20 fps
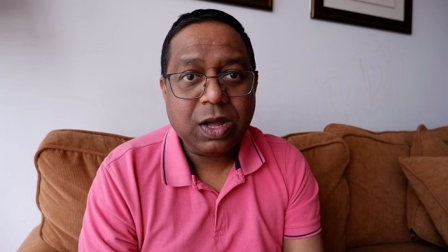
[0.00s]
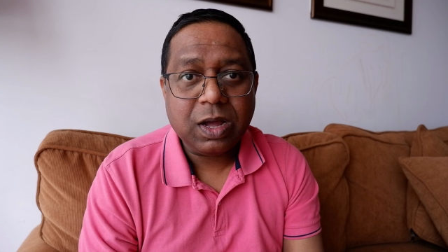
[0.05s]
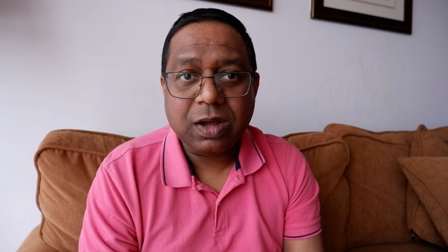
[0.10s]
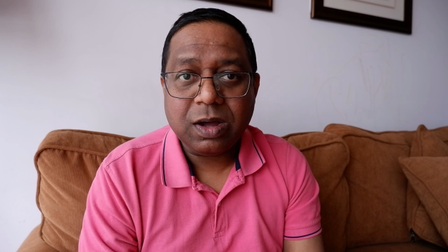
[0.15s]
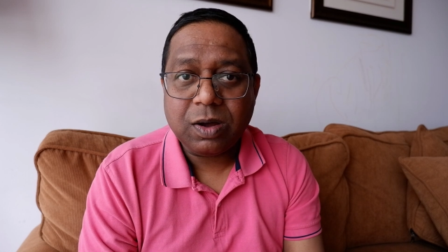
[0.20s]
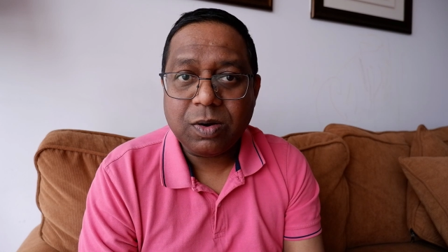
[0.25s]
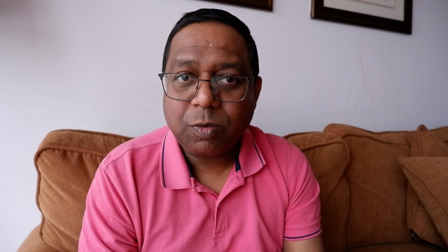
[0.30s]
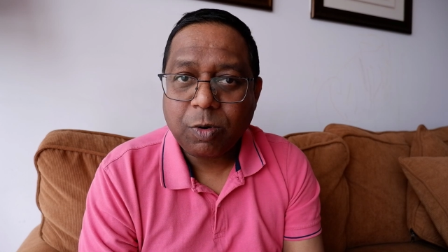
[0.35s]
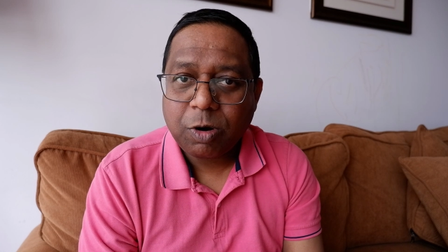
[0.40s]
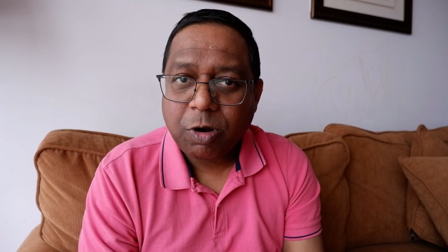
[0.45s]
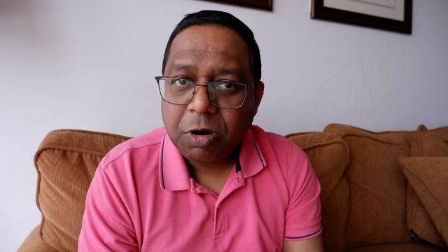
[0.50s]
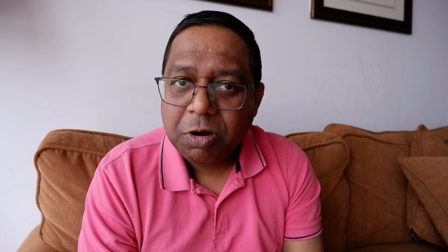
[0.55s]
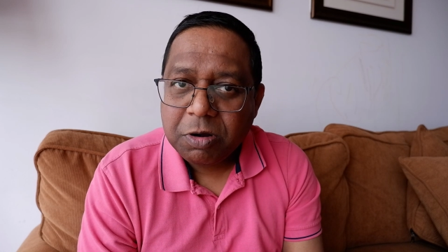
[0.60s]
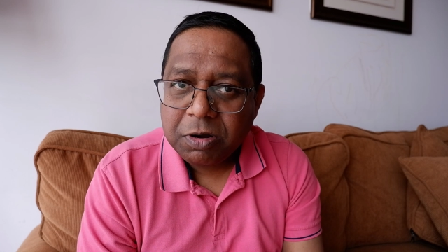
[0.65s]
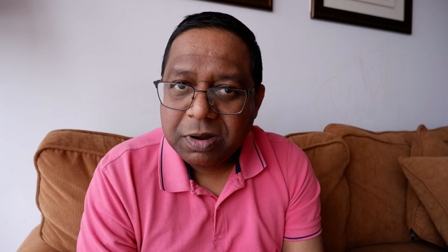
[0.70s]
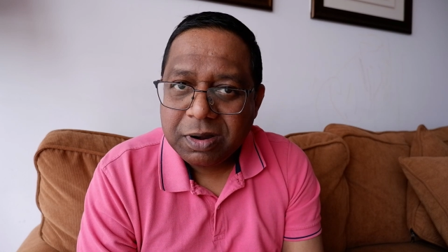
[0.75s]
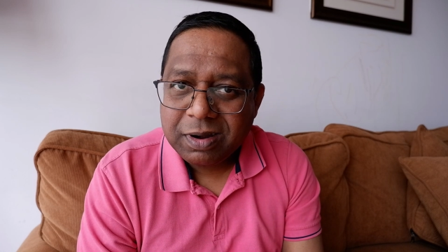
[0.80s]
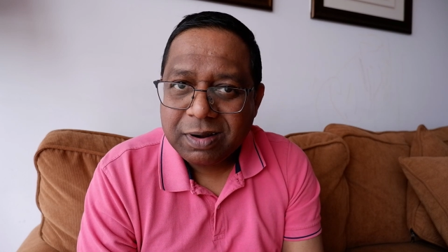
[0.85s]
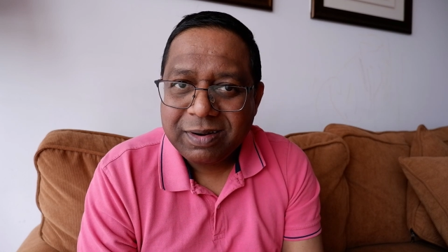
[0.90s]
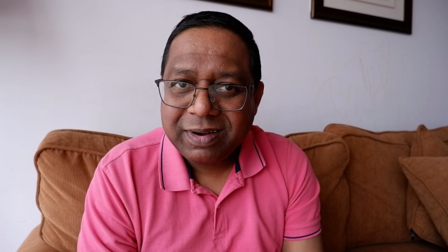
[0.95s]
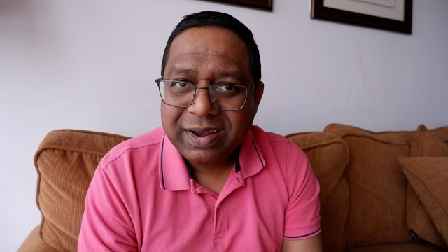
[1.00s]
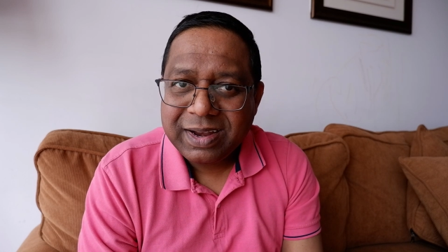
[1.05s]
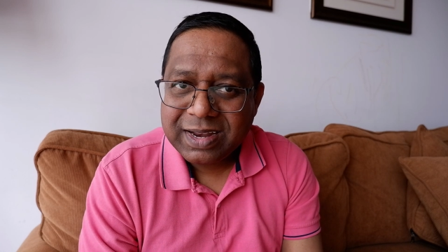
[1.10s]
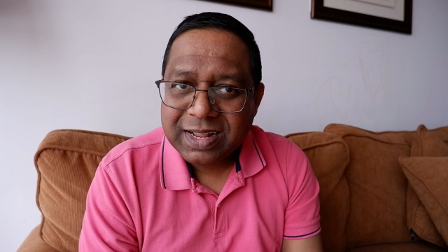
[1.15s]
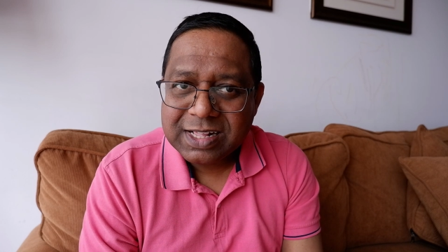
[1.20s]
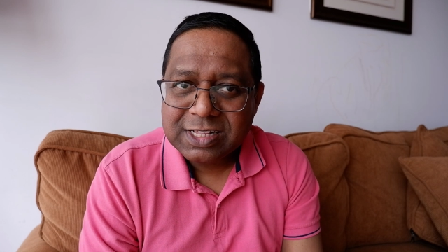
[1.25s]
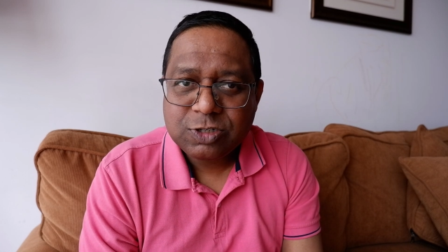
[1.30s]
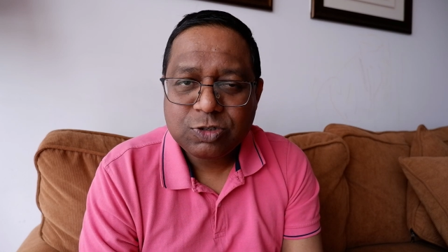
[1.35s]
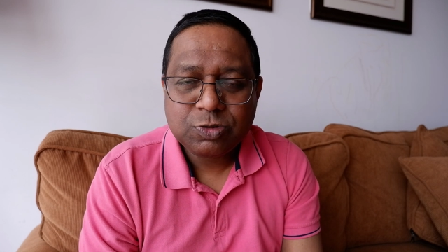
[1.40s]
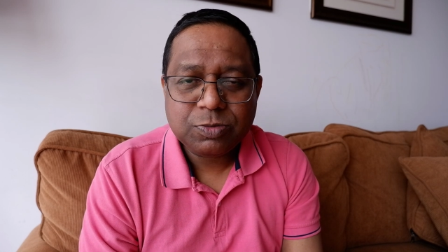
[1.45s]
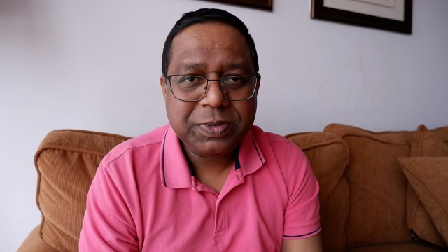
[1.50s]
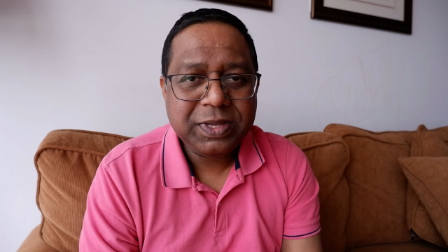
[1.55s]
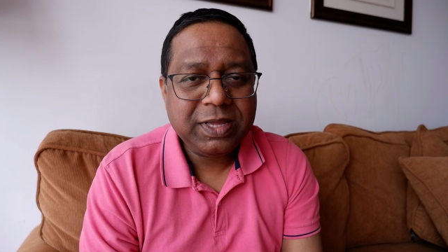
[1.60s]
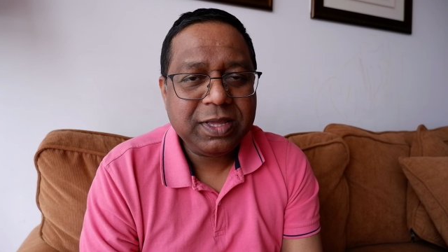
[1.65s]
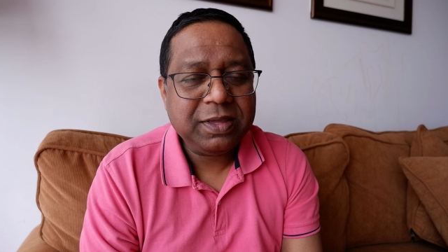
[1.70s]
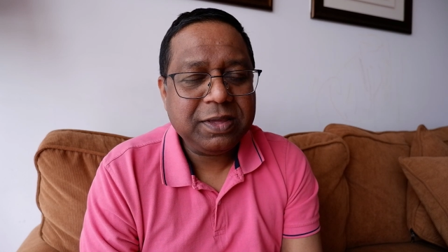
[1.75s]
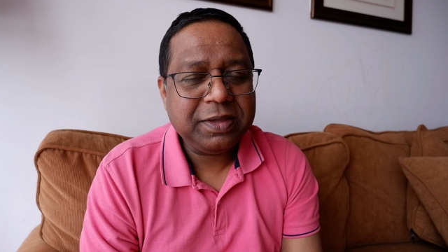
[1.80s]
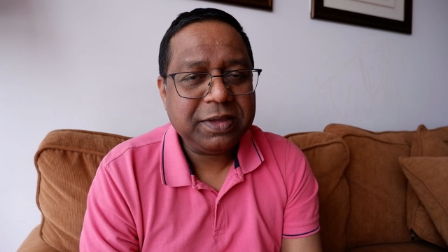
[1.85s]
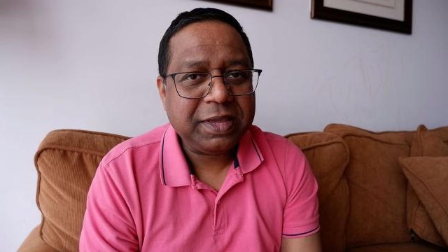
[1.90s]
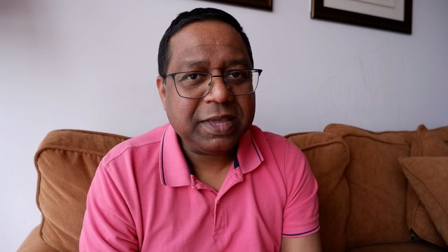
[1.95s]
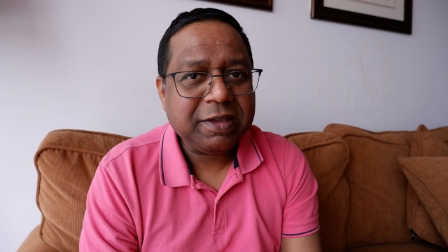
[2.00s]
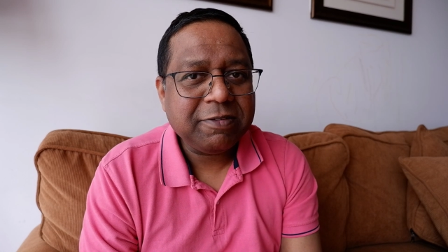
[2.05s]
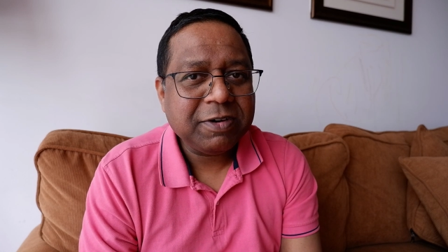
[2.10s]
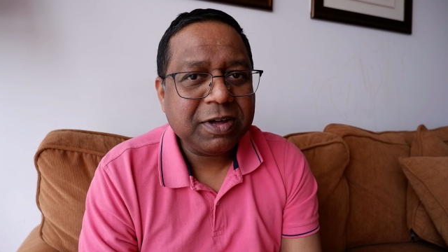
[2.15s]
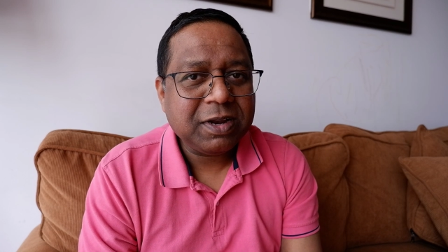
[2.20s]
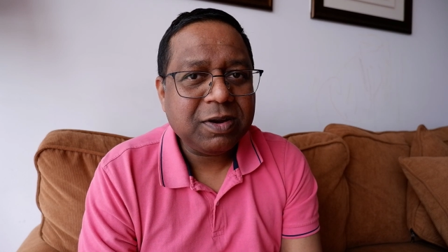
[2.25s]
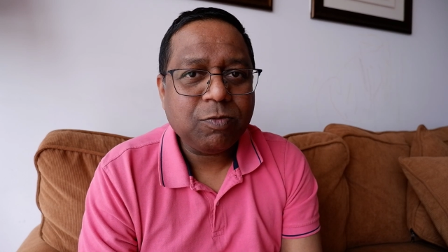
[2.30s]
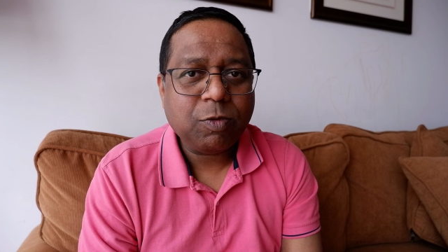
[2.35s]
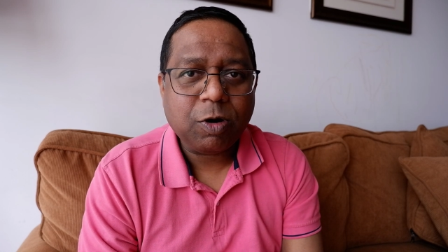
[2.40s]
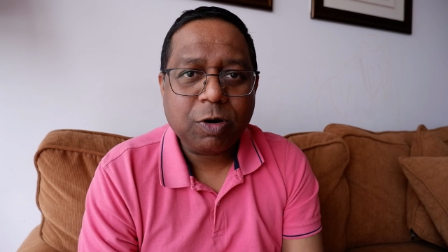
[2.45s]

what all details to be given,